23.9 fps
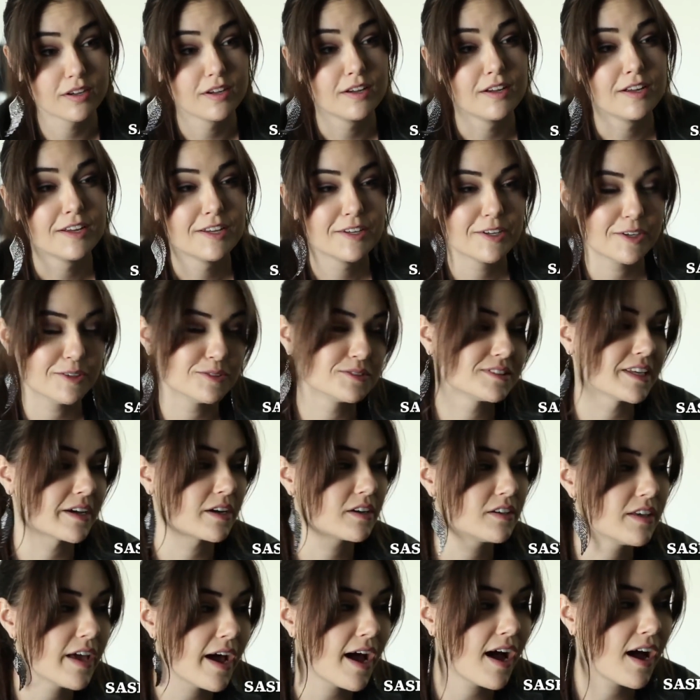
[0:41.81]
And it was
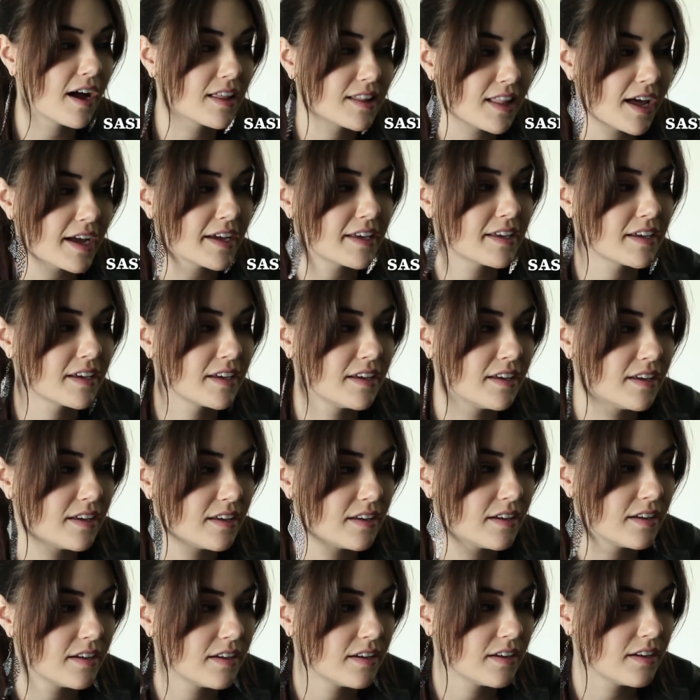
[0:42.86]
like, yeah, I like it,
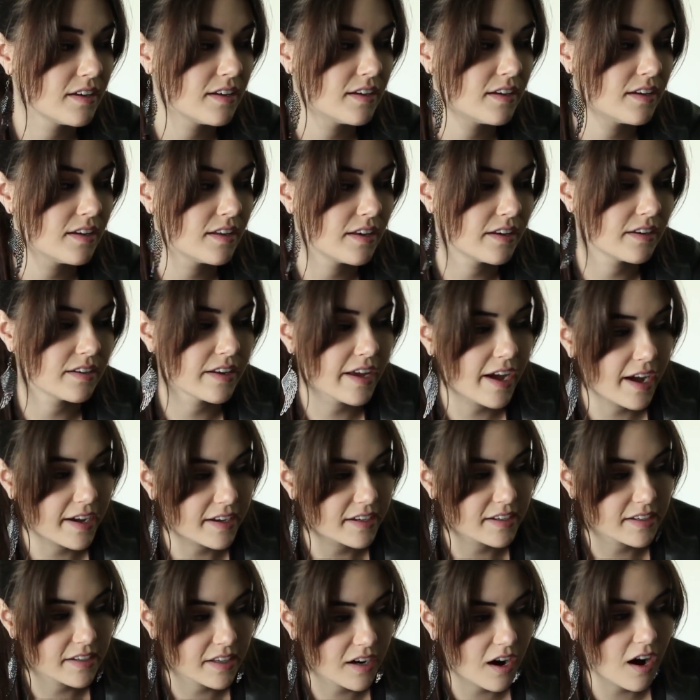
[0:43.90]
and yeah, I
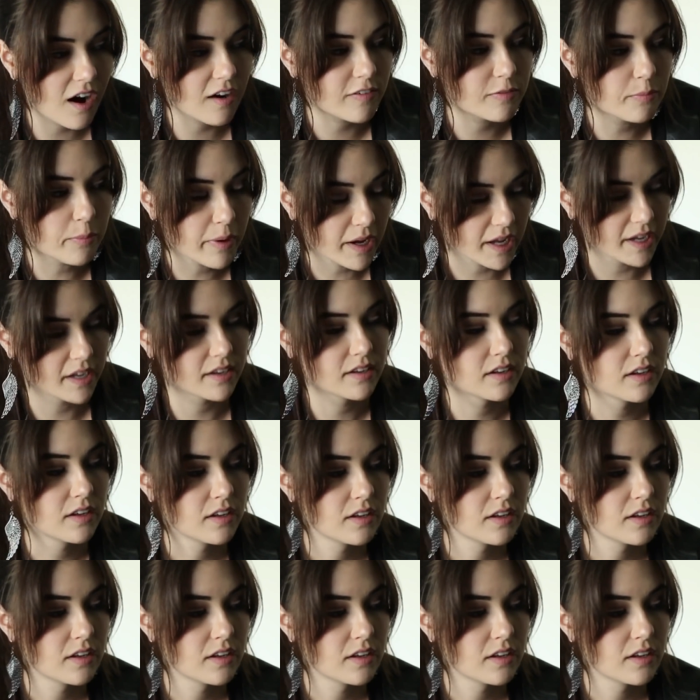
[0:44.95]
can get off, but